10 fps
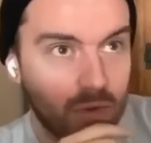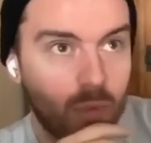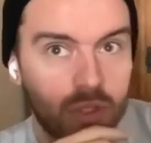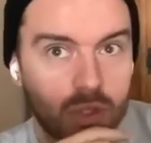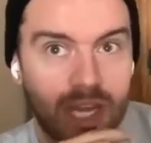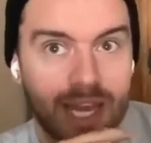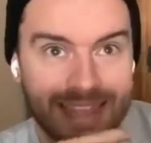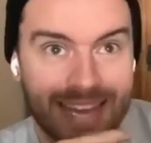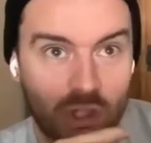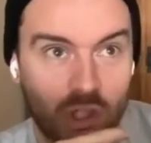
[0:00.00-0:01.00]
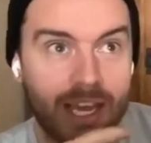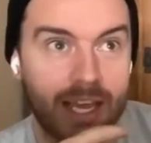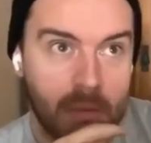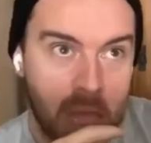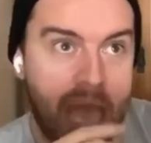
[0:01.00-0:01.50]
If it was a chair and that
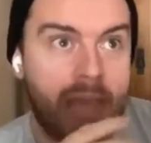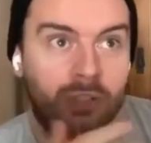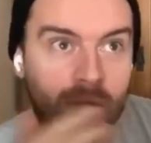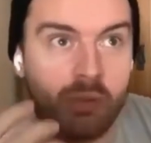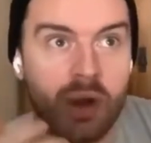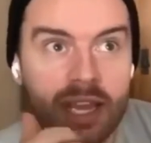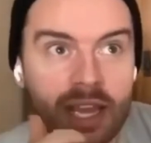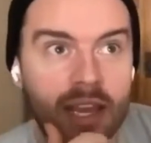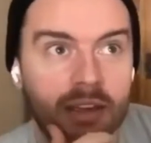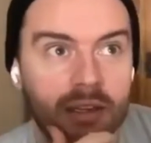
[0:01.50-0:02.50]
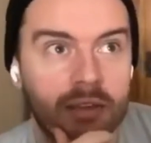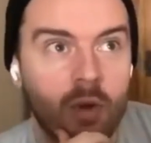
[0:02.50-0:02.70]
chair ends up breaking,